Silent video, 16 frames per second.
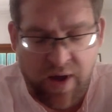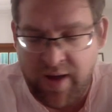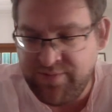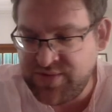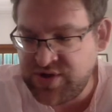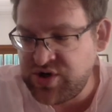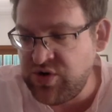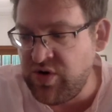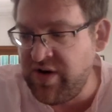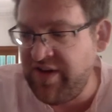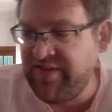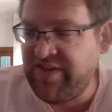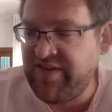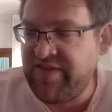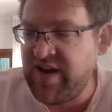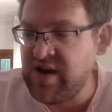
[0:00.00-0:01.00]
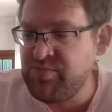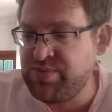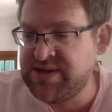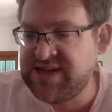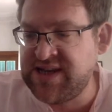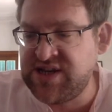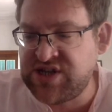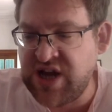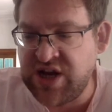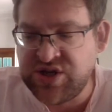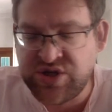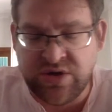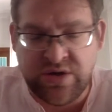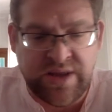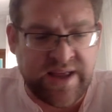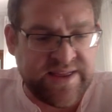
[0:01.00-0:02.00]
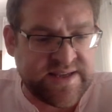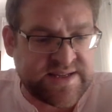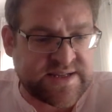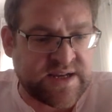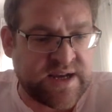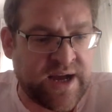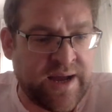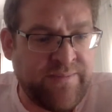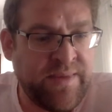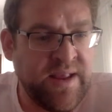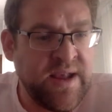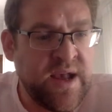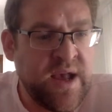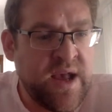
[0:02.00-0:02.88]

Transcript: I'm sure of a very busy schedule at this time,